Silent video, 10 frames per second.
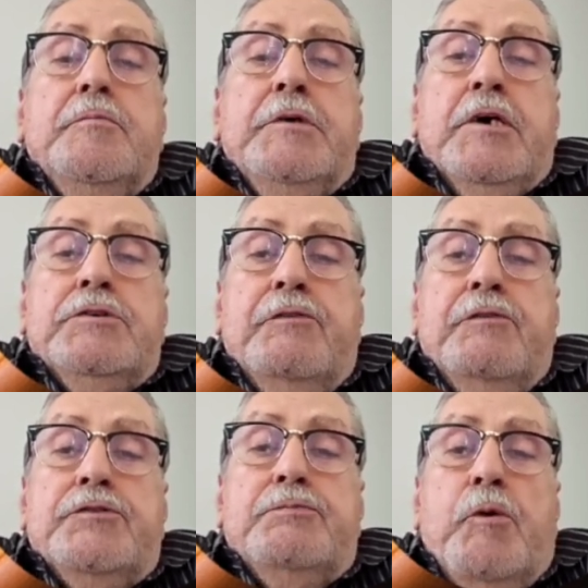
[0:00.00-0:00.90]
because of
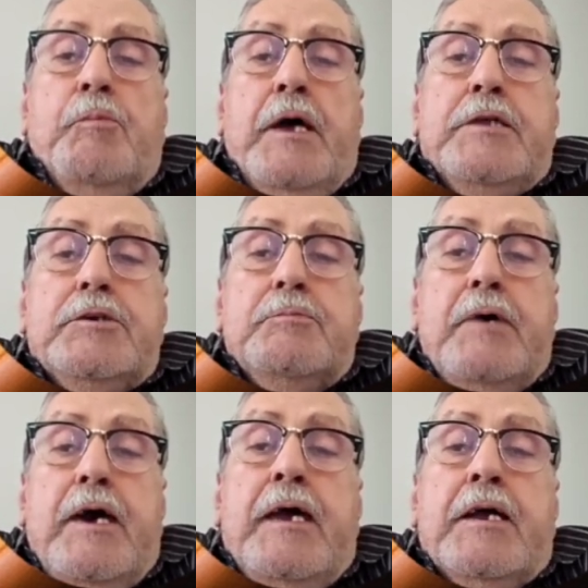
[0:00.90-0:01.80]
its momentum
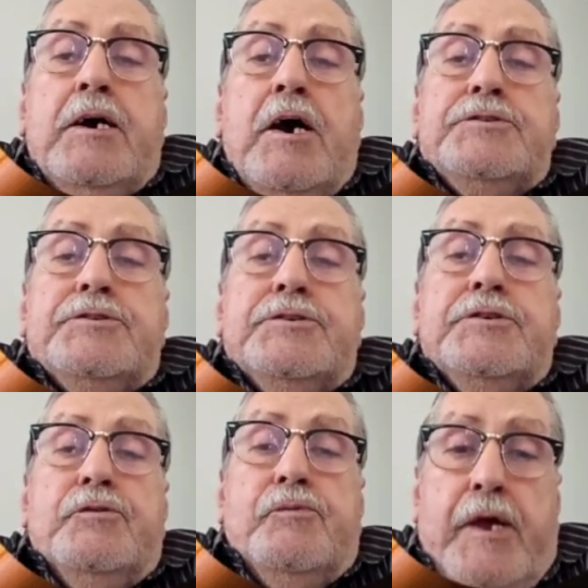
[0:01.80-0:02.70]
at a constant